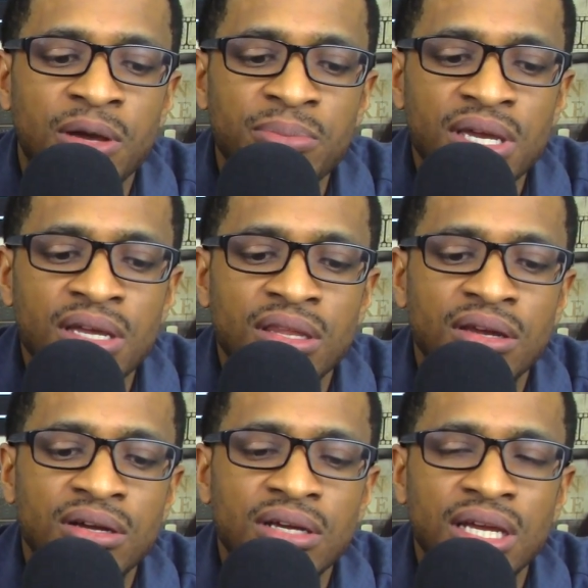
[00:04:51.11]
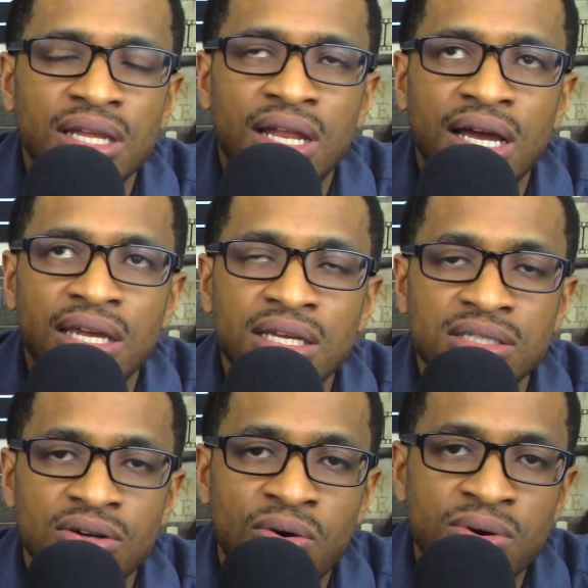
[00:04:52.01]
I mean, there, like,
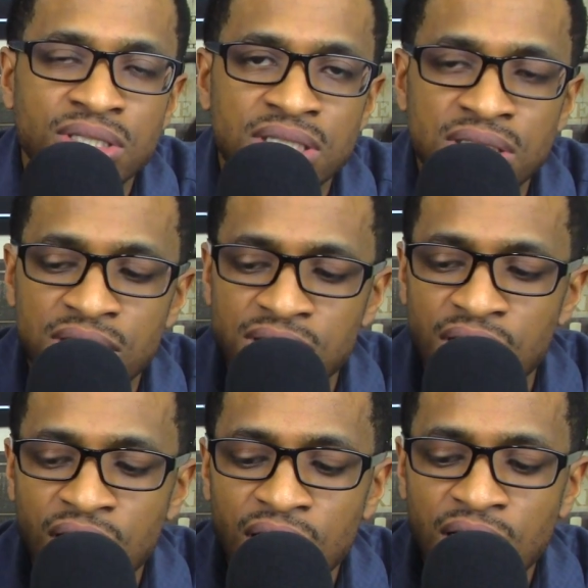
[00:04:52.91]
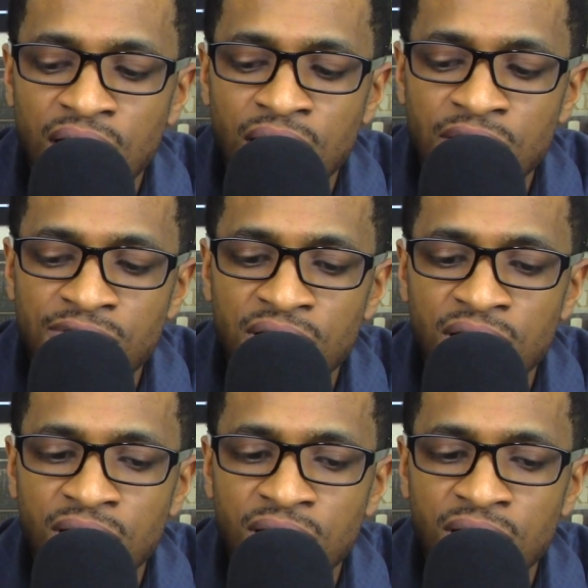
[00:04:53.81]
is, of course, this is kind of,